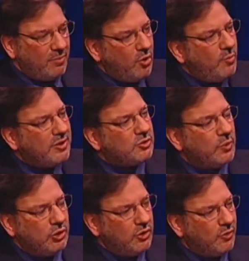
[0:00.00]
moments
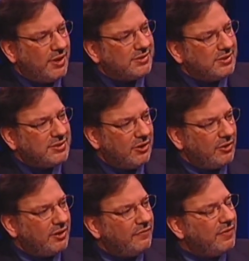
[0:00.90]
when you don't
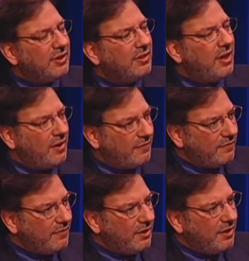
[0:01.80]
necessarily feel love,
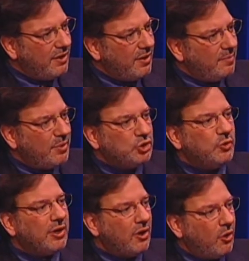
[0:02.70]
but you
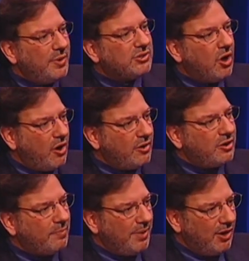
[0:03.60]
can always honor
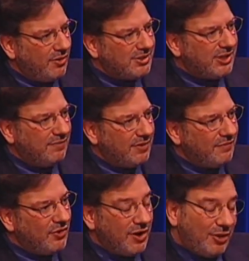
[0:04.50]
your parents even if
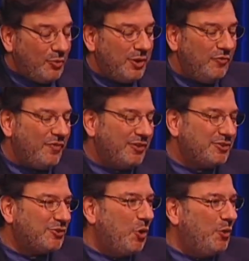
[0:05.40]
you're not, you know, when you feel
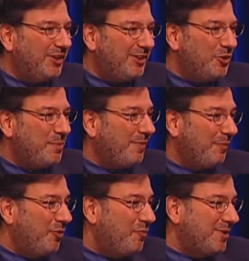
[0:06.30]
scolded, you know,
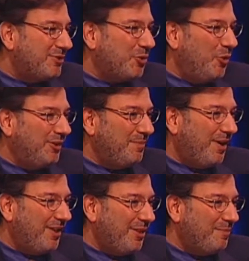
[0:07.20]
when you've been scolded
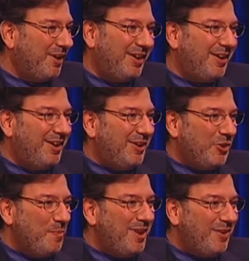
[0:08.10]
by them, you
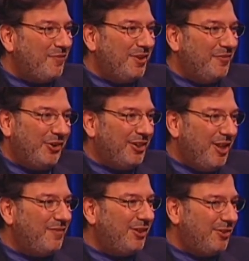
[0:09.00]
may not feel very
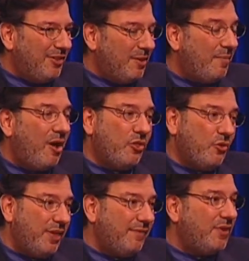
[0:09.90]
loving to them, although
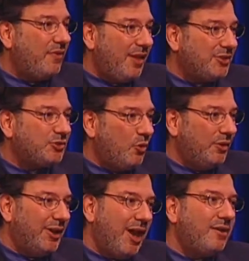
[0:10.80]
they've done that
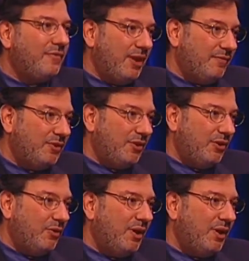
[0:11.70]
scolding out of love to you.